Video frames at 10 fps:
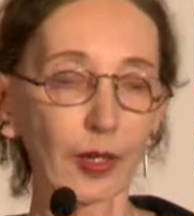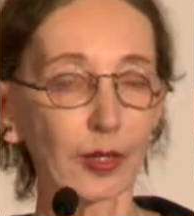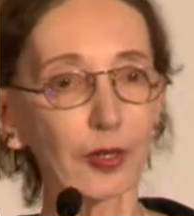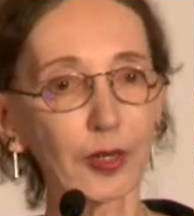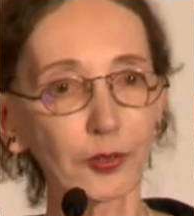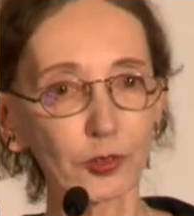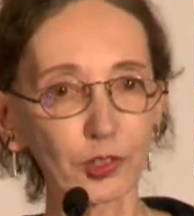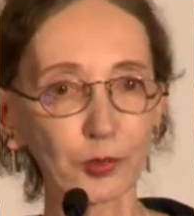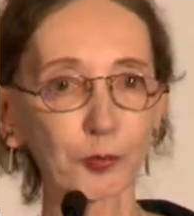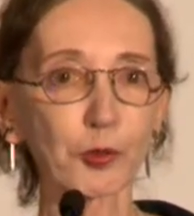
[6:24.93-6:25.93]
It has
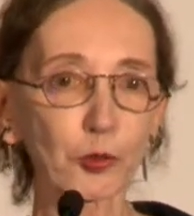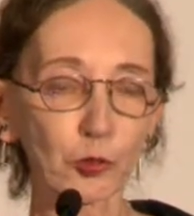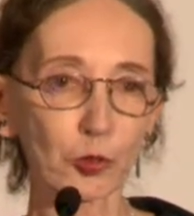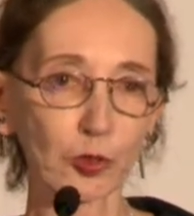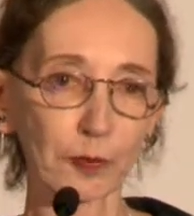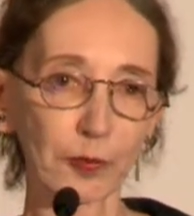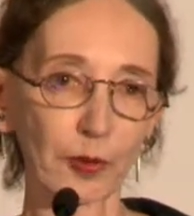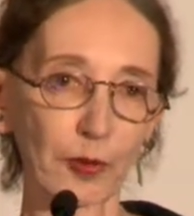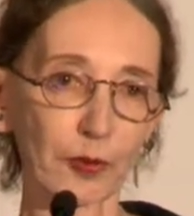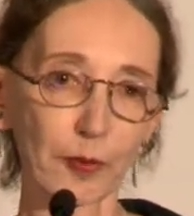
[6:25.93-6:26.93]
its spiritual
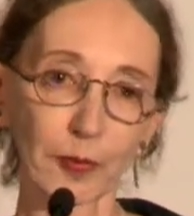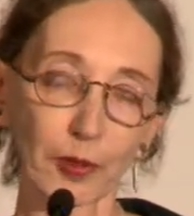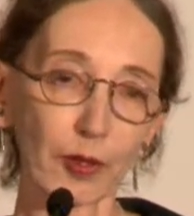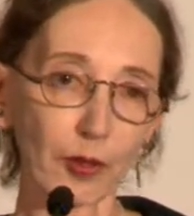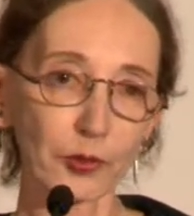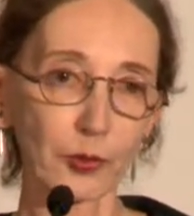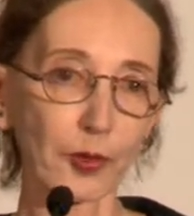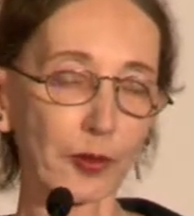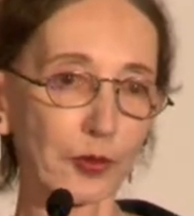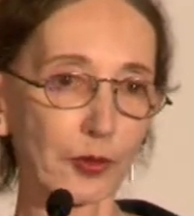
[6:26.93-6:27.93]
component, but it also
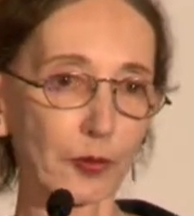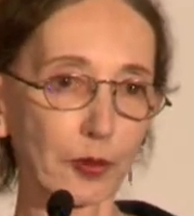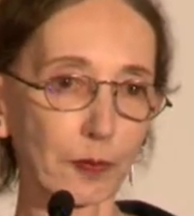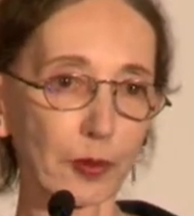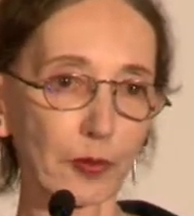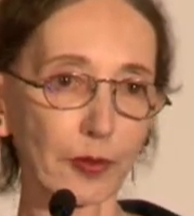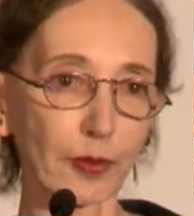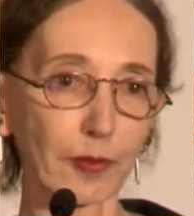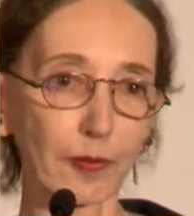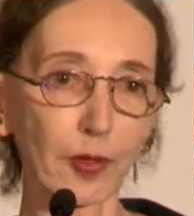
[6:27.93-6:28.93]
has a
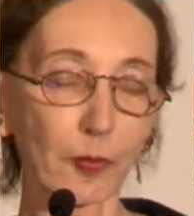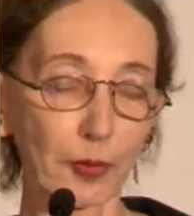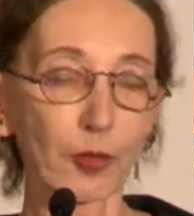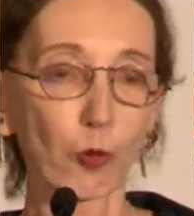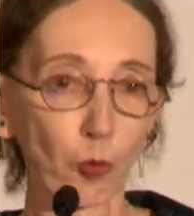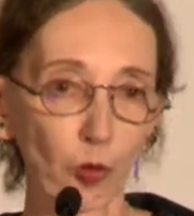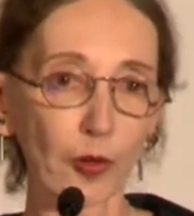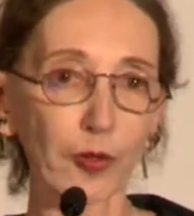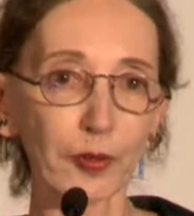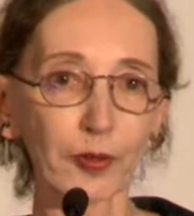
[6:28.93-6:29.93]
component of being a
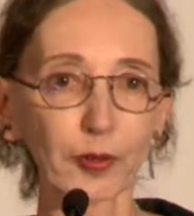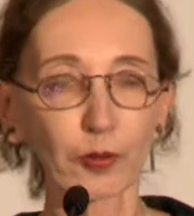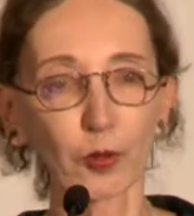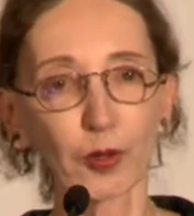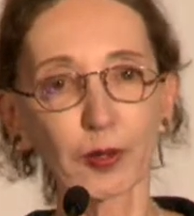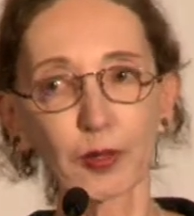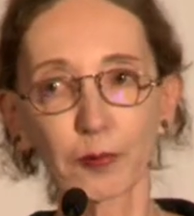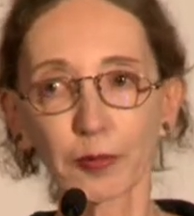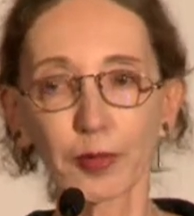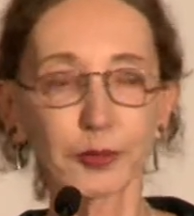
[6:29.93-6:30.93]
warrior and going
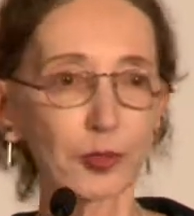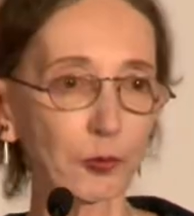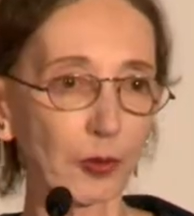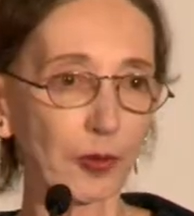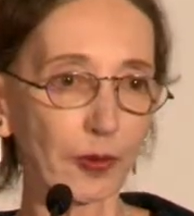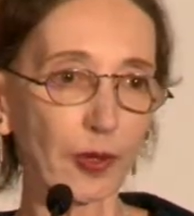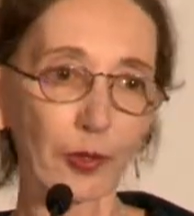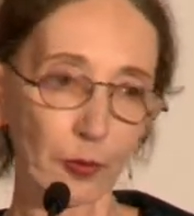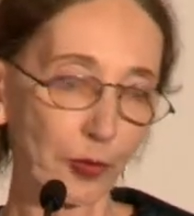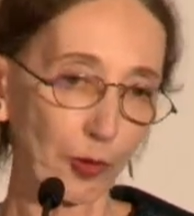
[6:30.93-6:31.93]
in places where
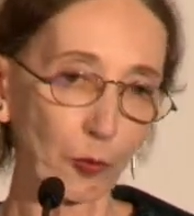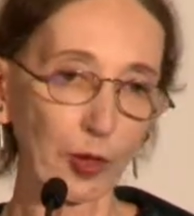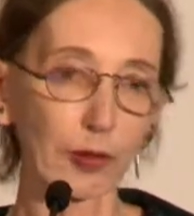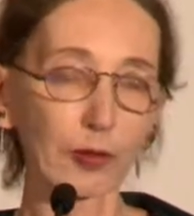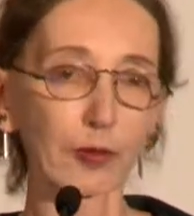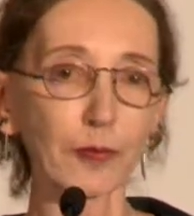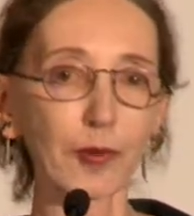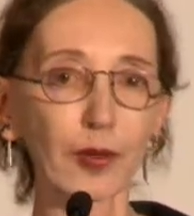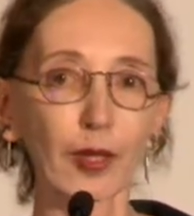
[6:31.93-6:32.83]
you're not welcome.